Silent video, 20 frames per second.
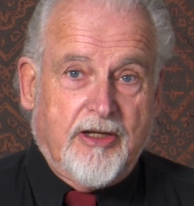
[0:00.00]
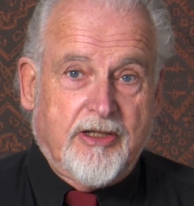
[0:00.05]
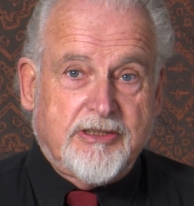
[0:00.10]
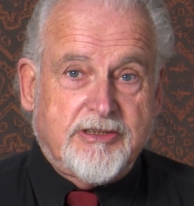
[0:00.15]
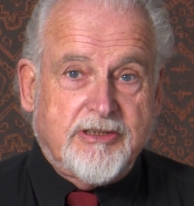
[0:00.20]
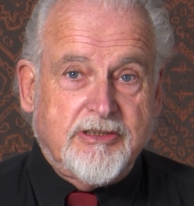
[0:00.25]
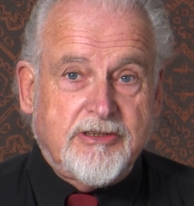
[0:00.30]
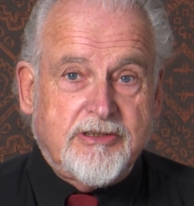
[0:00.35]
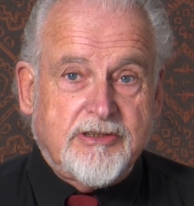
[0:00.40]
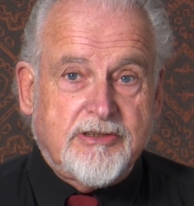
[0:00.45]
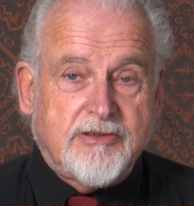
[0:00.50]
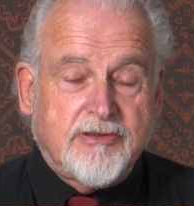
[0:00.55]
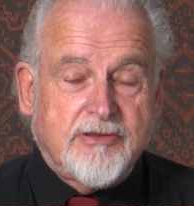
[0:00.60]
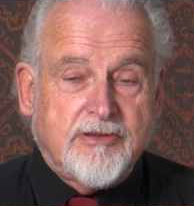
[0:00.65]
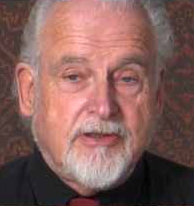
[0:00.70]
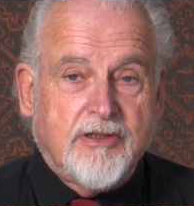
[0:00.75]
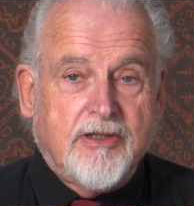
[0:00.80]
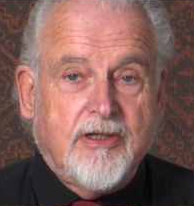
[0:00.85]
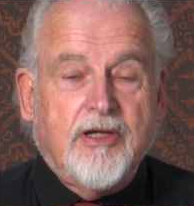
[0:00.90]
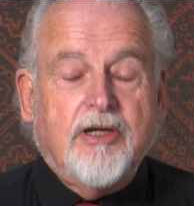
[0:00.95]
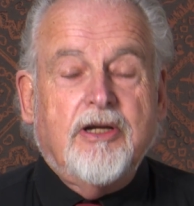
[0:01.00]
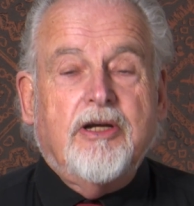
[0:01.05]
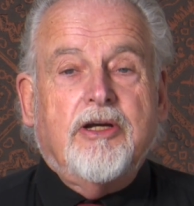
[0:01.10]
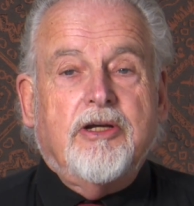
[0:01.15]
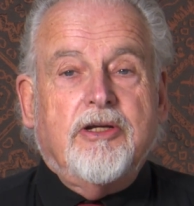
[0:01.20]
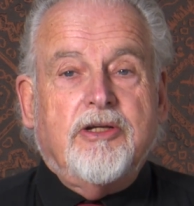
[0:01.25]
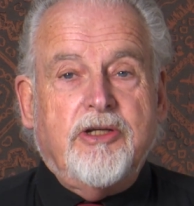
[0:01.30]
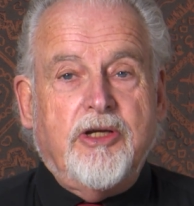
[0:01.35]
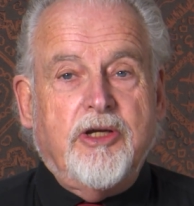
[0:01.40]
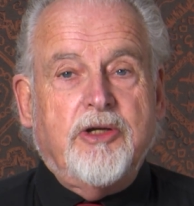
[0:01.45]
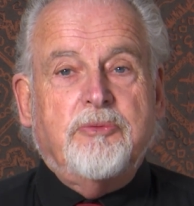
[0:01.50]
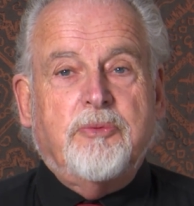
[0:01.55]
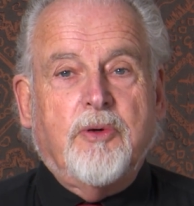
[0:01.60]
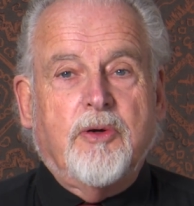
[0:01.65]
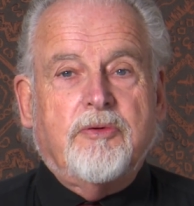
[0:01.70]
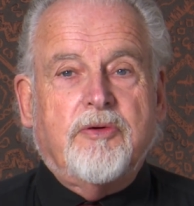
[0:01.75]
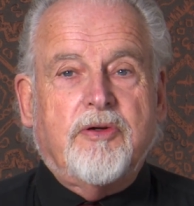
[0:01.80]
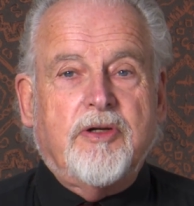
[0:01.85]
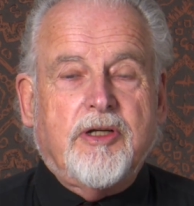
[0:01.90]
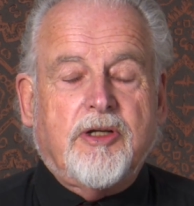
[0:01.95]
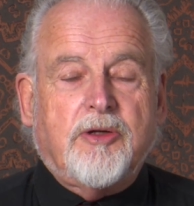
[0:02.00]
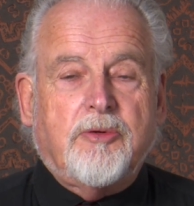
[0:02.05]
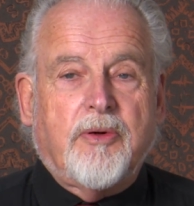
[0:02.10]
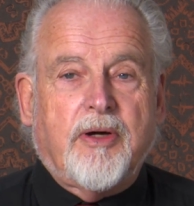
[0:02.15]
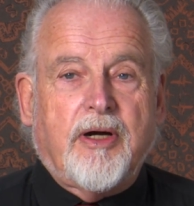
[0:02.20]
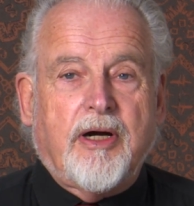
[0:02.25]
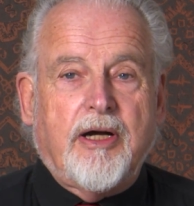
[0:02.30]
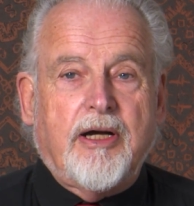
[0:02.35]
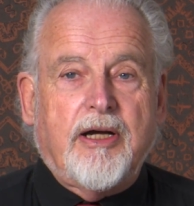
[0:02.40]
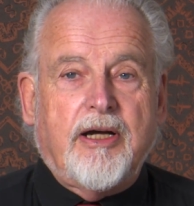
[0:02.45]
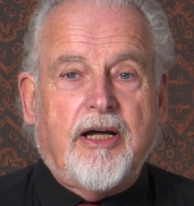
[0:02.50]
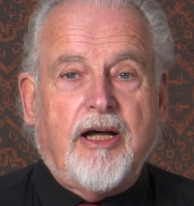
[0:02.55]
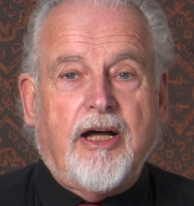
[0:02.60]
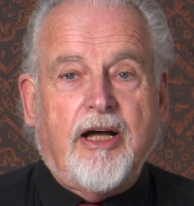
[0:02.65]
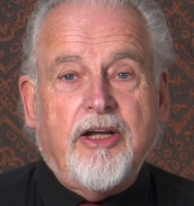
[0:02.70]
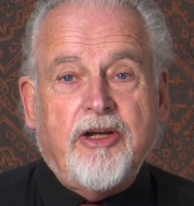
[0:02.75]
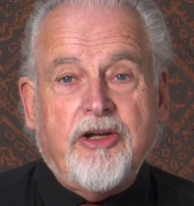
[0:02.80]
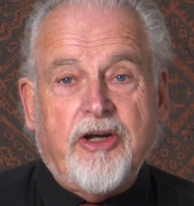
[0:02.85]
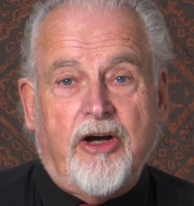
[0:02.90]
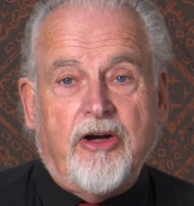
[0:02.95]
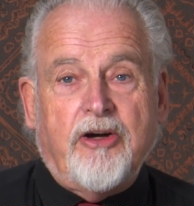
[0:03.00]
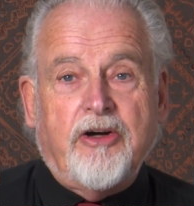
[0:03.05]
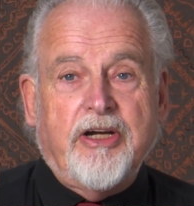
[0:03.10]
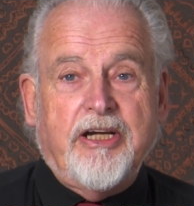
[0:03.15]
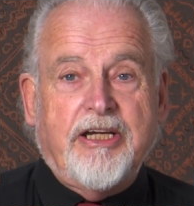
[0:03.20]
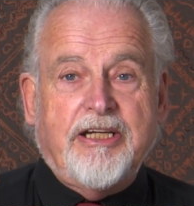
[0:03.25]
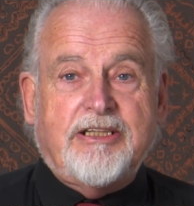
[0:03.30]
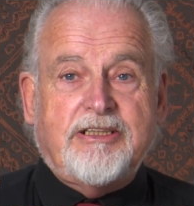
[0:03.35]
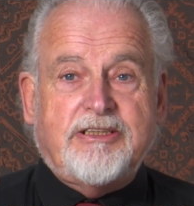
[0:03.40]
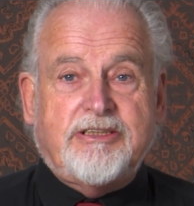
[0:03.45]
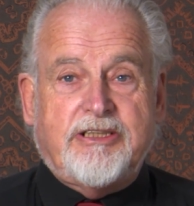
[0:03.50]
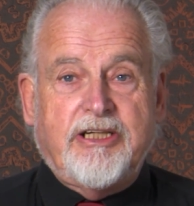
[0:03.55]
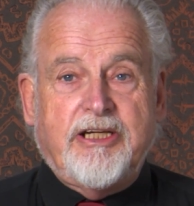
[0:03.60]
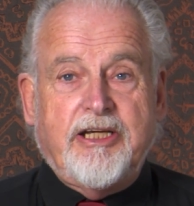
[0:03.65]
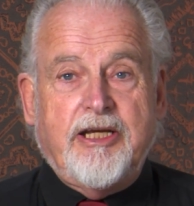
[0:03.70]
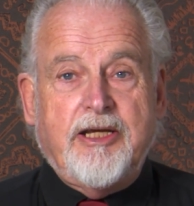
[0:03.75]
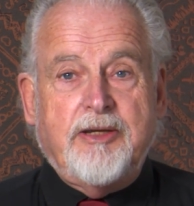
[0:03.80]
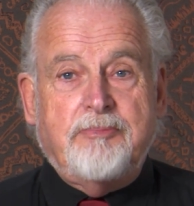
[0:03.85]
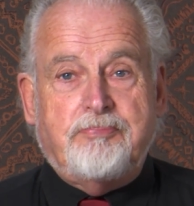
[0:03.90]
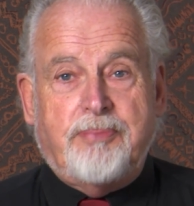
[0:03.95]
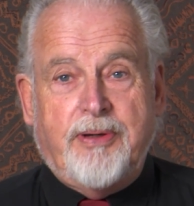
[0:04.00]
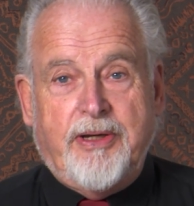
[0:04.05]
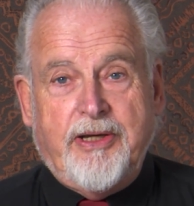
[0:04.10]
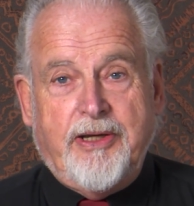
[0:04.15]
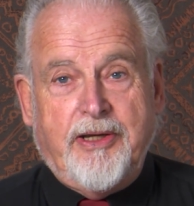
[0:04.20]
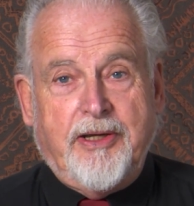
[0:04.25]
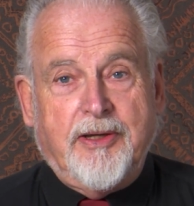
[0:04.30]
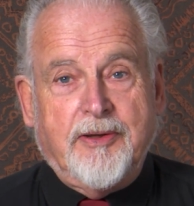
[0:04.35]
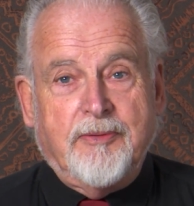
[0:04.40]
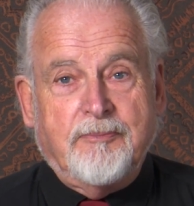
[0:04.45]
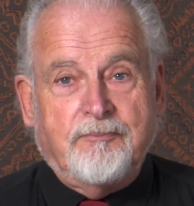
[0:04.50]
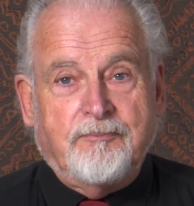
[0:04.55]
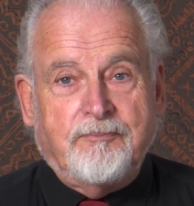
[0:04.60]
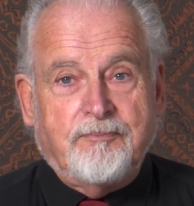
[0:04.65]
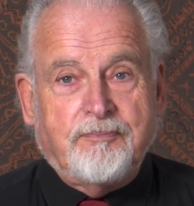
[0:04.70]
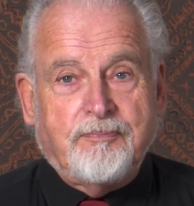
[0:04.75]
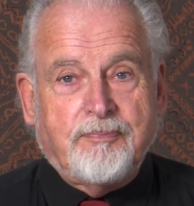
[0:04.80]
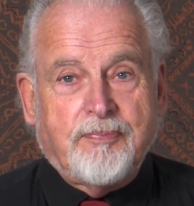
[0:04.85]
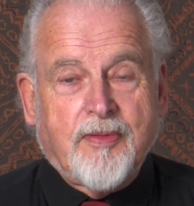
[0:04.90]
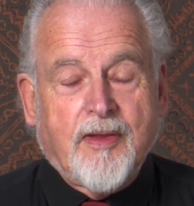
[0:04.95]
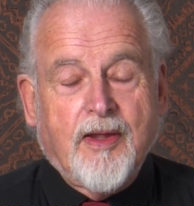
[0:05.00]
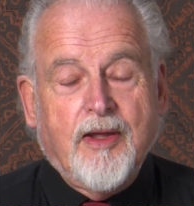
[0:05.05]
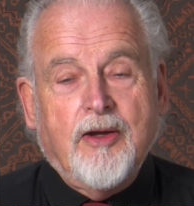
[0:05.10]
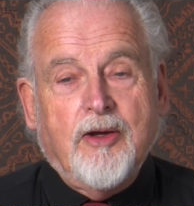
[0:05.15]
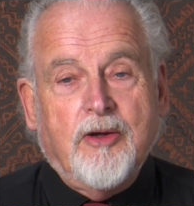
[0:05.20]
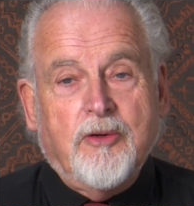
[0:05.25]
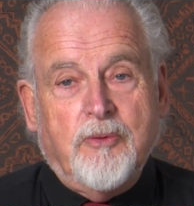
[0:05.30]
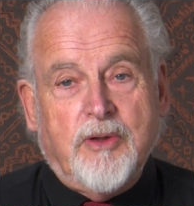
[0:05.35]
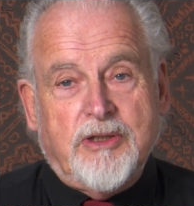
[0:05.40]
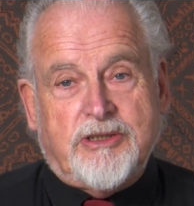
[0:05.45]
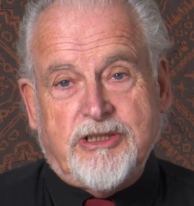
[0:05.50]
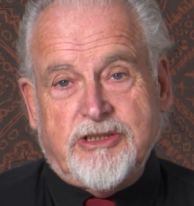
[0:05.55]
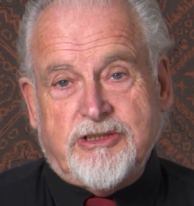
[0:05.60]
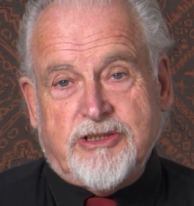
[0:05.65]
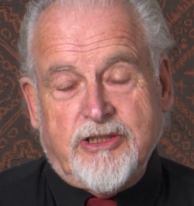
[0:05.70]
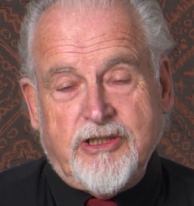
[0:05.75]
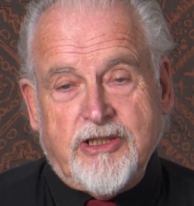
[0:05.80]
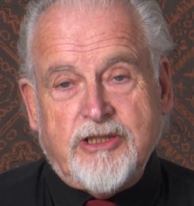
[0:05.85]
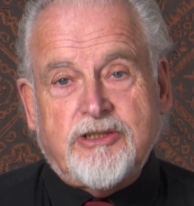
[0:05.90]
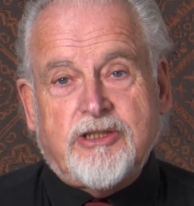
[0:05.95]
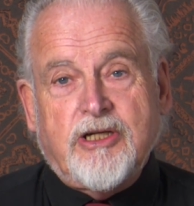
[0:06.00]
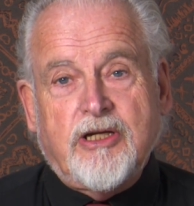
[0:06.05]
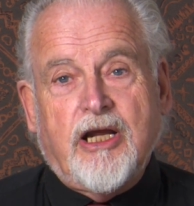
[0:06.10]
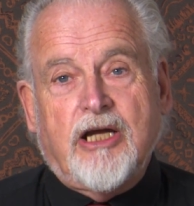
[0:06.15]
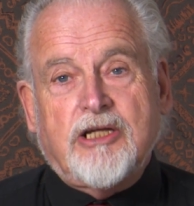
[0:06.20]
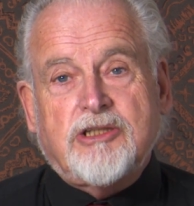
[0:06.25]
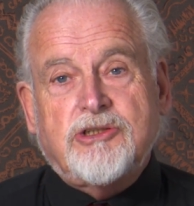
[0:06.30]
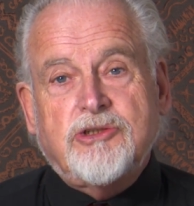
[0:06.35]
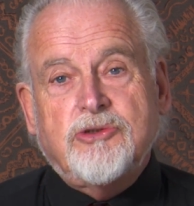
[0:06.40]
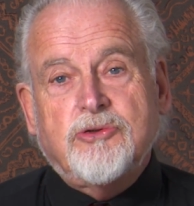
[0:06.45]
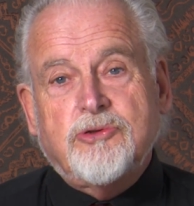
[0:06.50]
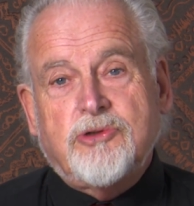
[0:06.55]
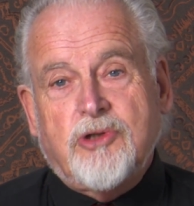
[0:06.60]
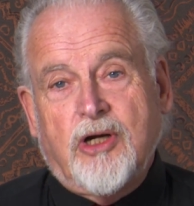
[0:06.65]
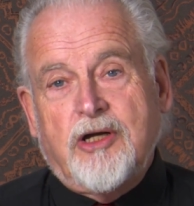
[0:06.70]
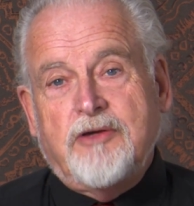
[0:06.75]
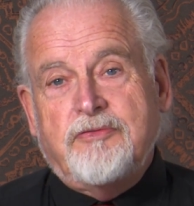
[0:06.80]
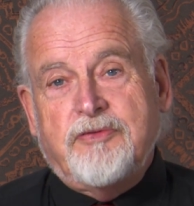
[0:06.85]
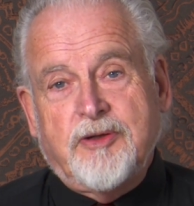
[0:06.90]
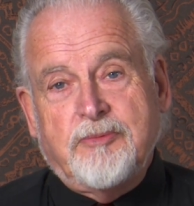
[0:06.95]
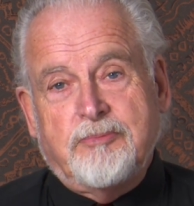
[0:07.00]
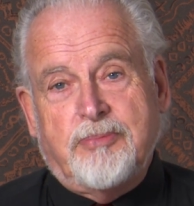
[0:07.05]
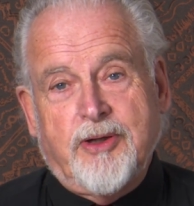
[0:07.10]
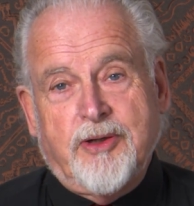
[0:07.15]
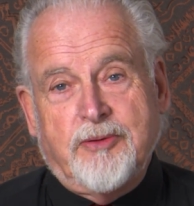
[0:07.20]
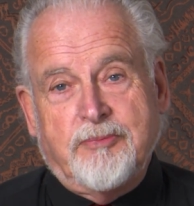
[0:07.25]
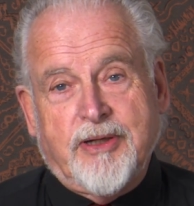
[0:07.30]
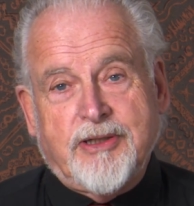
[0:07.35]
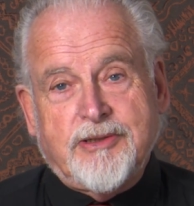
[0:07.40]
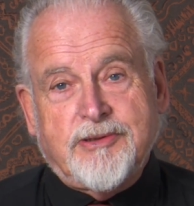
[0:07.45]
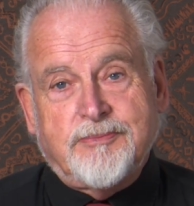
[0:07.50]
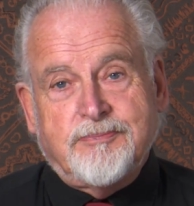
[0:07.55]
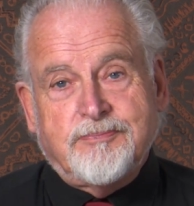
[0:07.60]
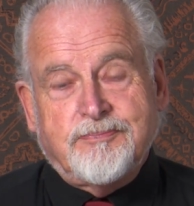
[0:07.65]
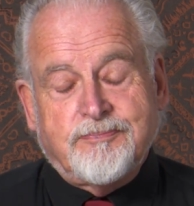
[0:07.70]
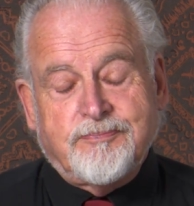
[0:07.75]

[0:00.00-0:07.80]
licence, you will require an IDP, which is an international driving permit.